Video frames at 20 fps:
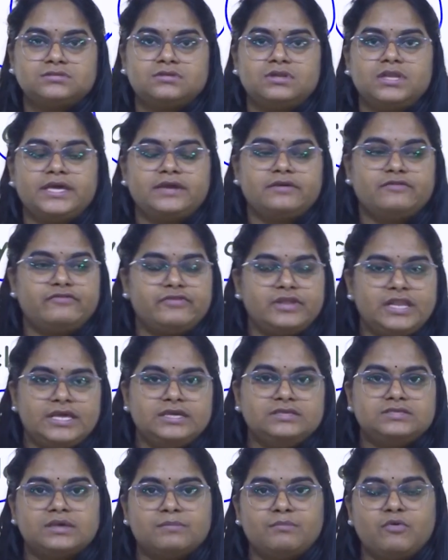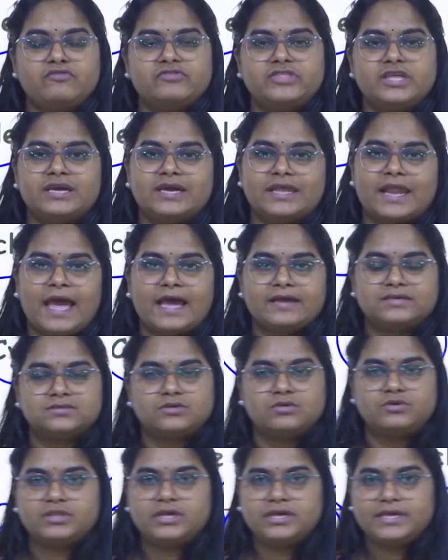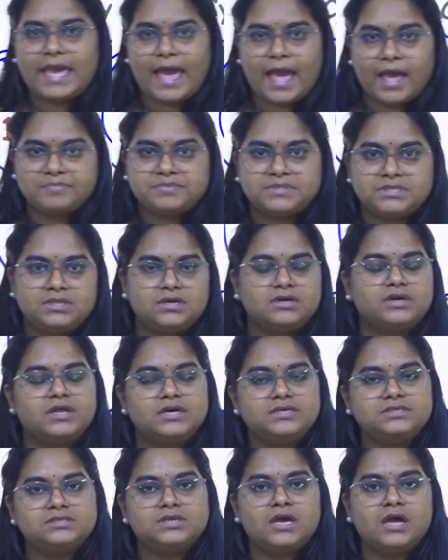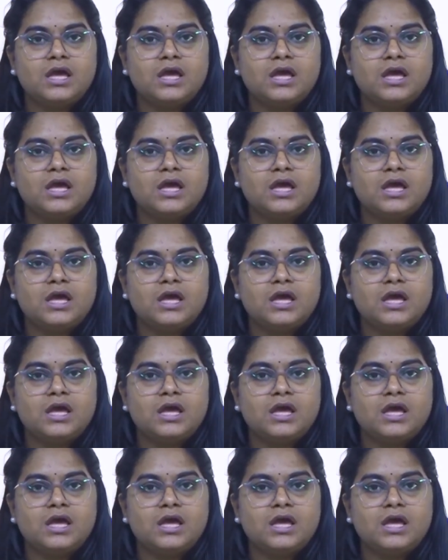like filling some of the cracks or the gaps in the crust.